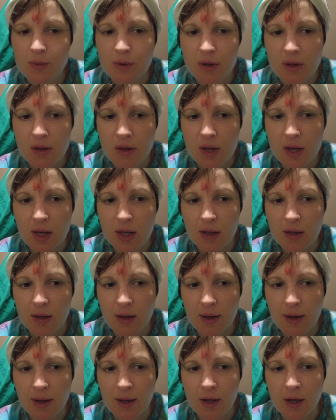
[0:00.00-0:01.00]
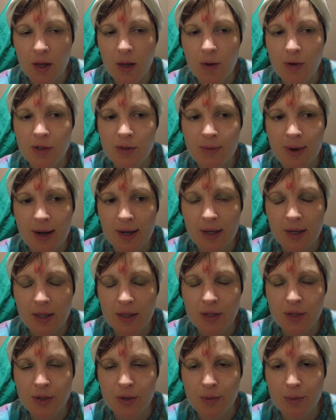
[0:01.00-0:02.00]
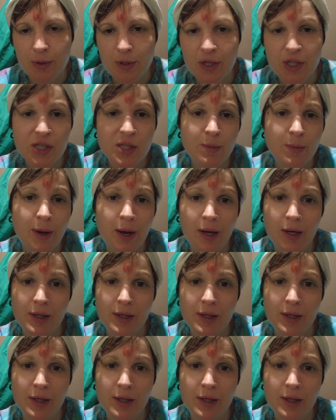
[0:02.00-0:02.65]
with and like close-minded to participate